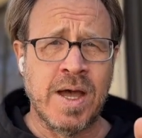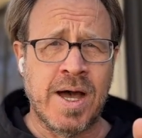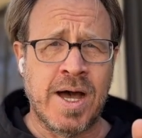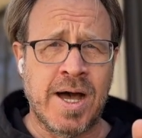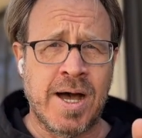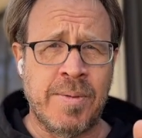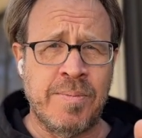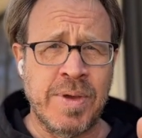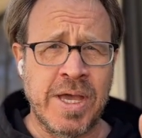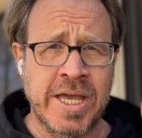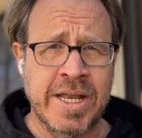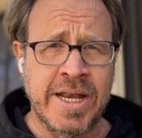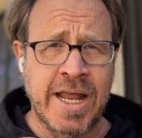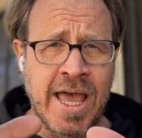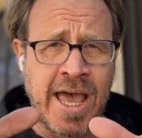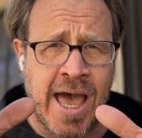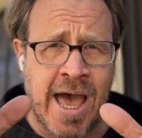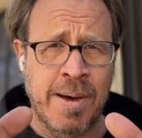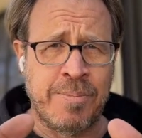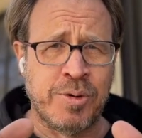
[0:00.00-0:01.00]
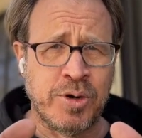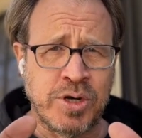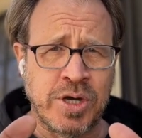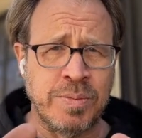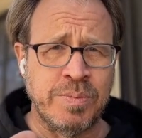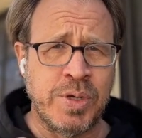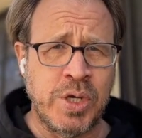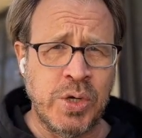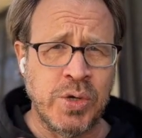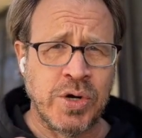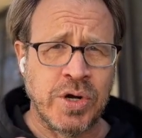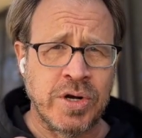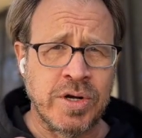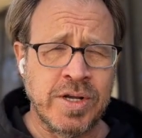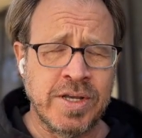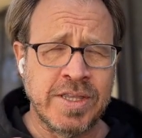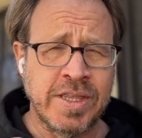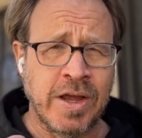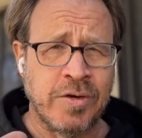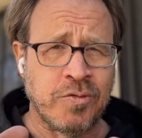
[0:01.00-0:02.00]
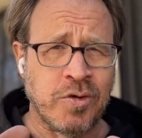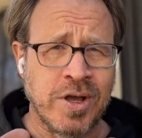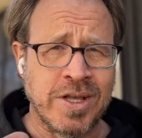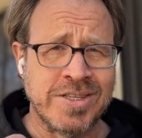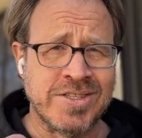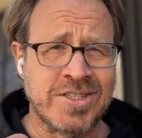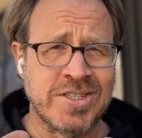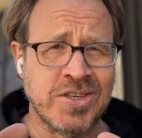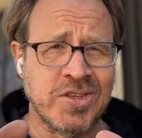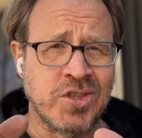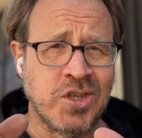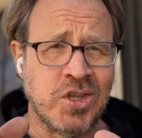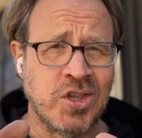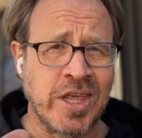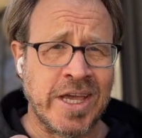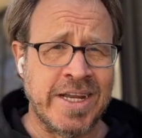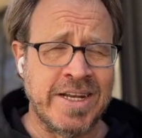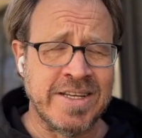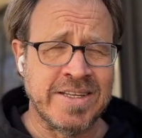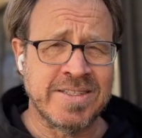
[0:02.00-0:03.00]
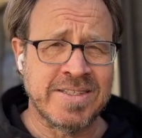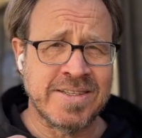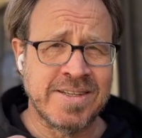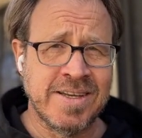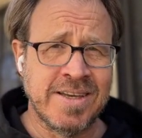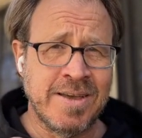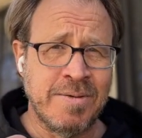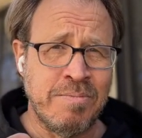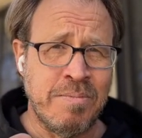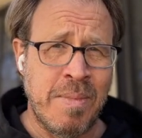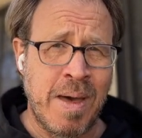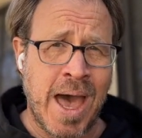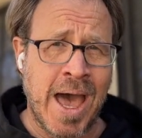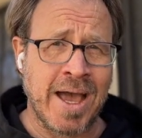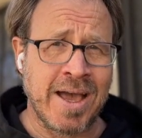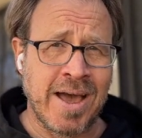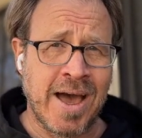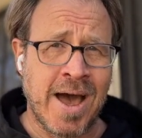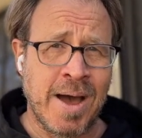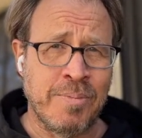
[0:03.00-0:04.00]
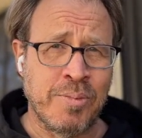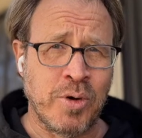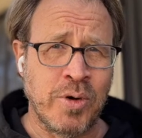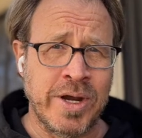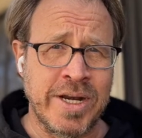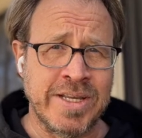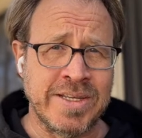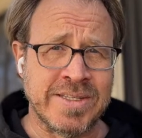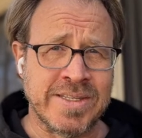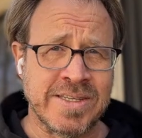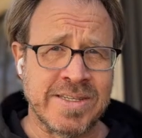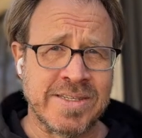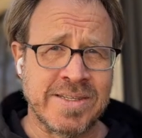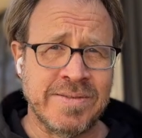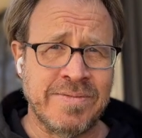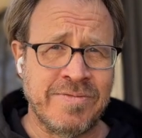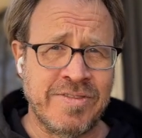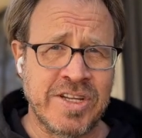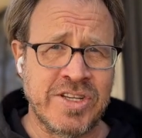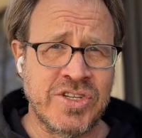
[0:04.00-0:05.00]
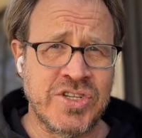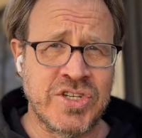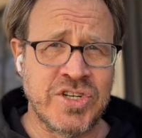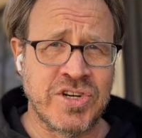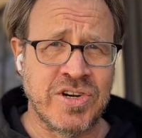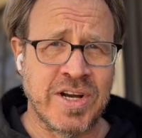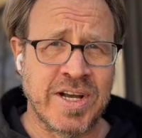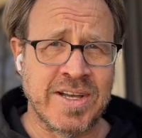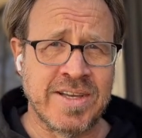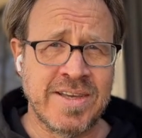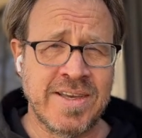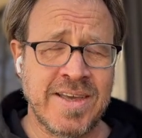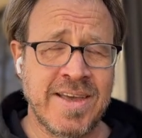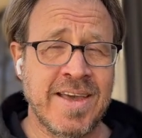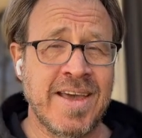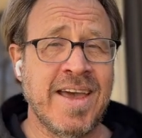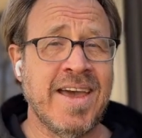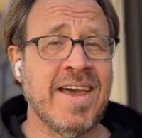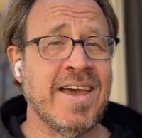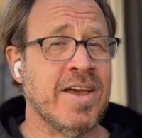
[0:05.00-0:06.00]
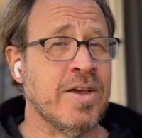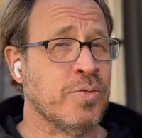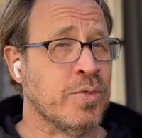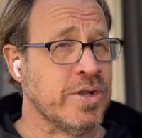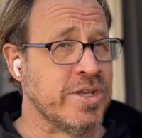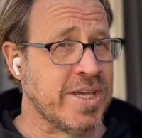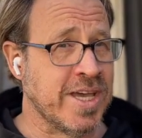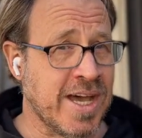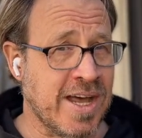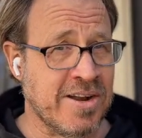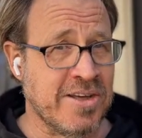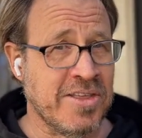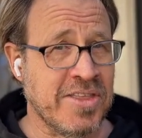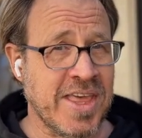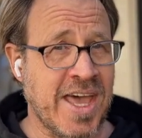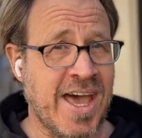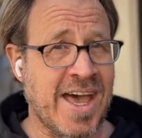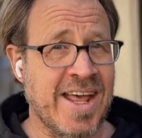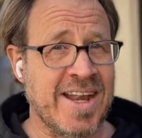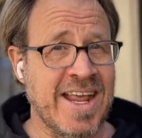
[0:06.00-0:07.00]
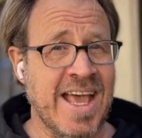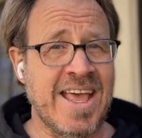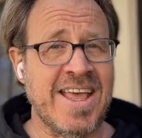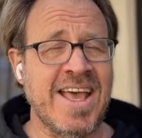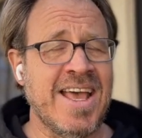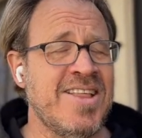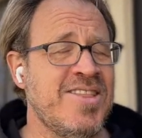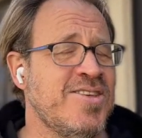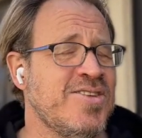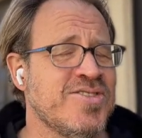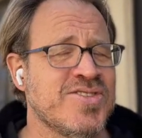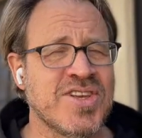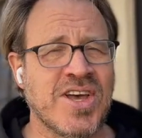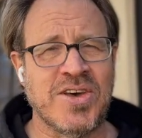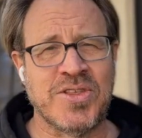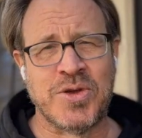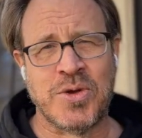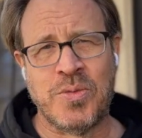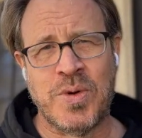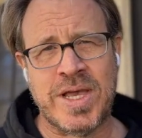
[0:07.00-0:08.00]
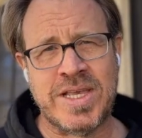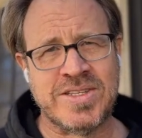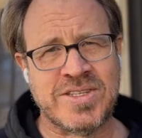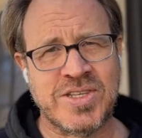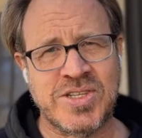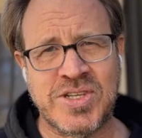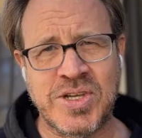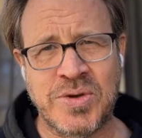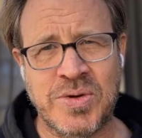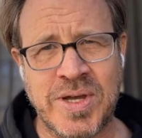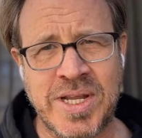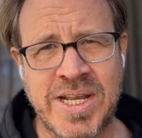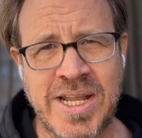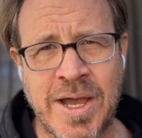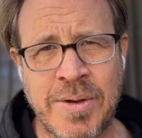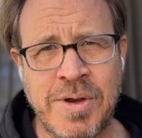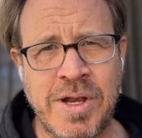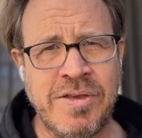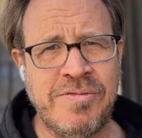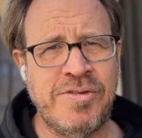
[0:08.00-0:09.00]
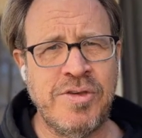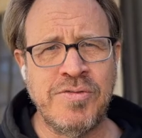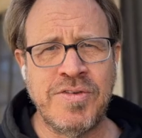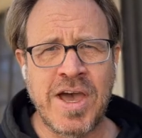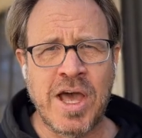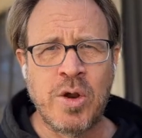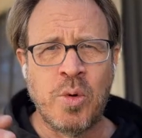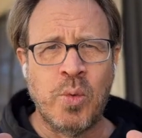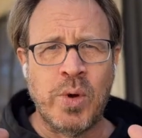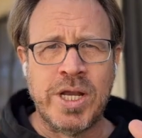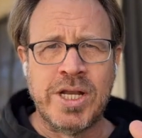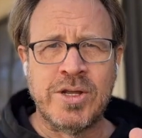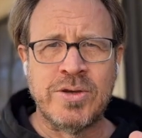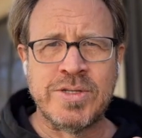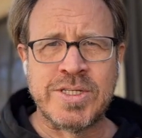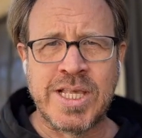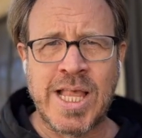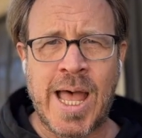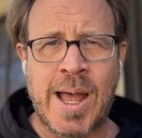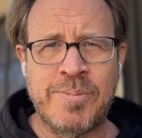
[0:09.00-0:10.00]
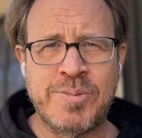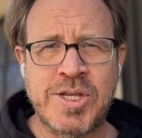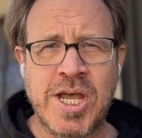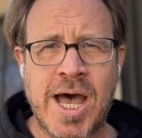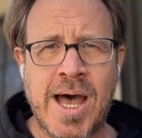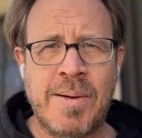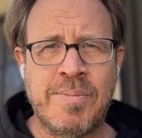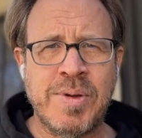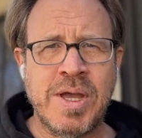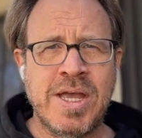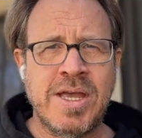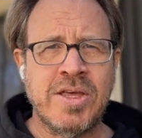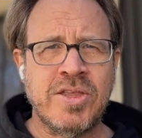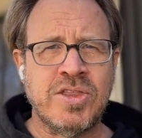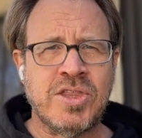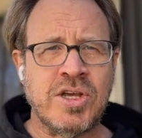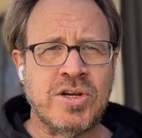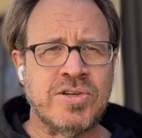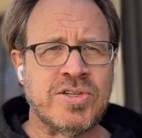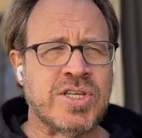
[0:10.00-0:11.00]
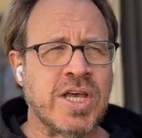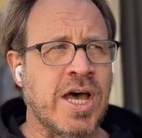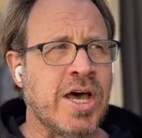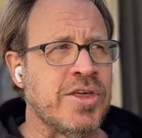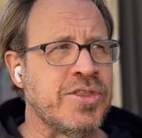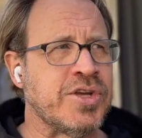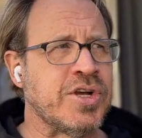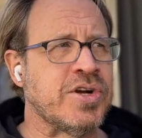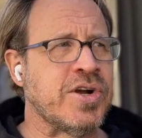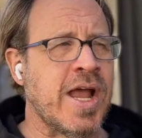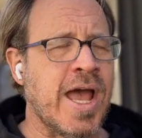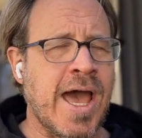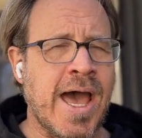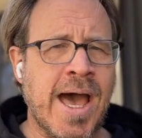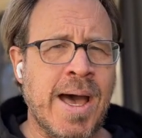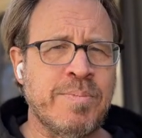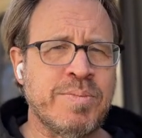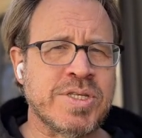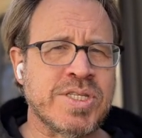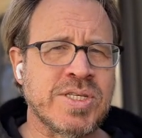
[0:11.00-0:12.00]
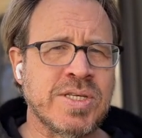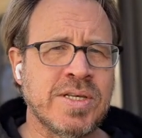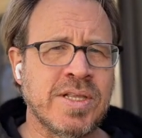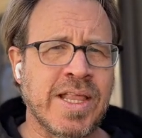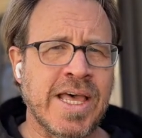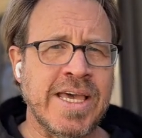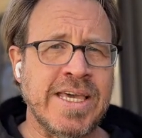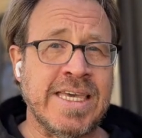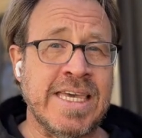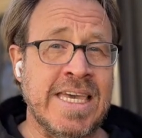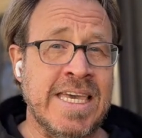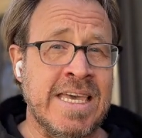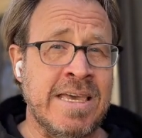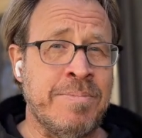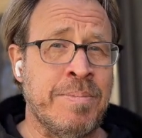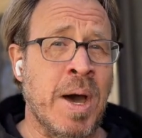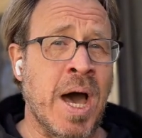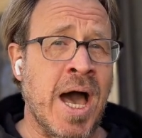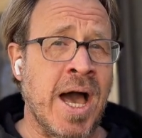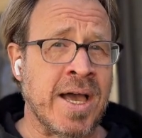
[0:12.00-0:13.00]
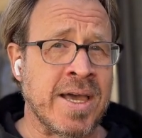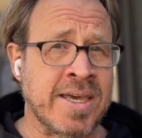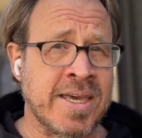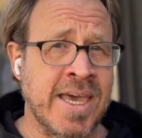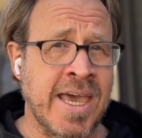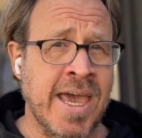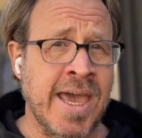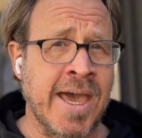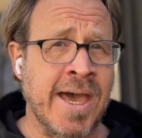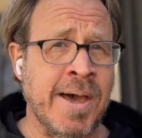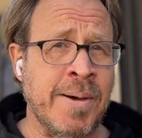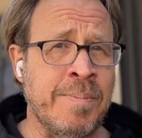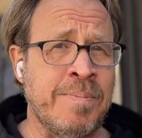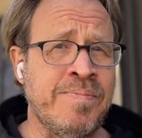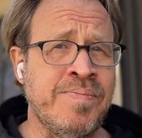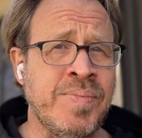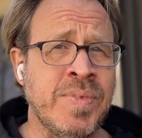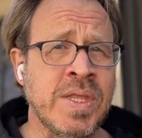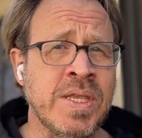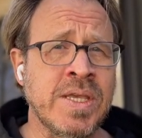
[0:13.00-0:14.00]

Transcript: an Apple computer that runs the latest Mac operating system, Ventura. When you got all that, and there's other ways to do it. I mean, if you've got a Windows laptop, there's other apps like Epoch Cam